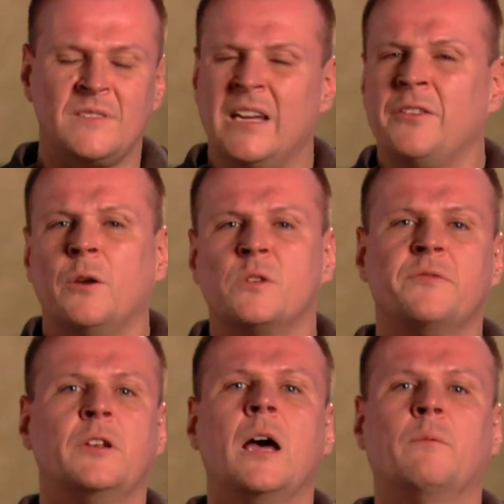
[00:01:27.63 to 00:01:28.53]
I thought it
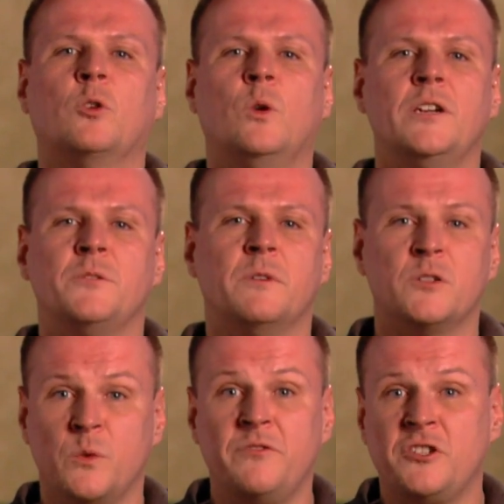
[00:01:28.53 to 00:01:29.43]
was a phenomenal question
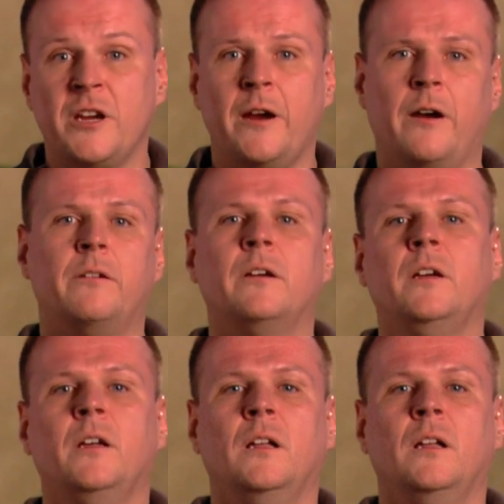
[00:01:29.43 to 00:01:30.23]
because we've shared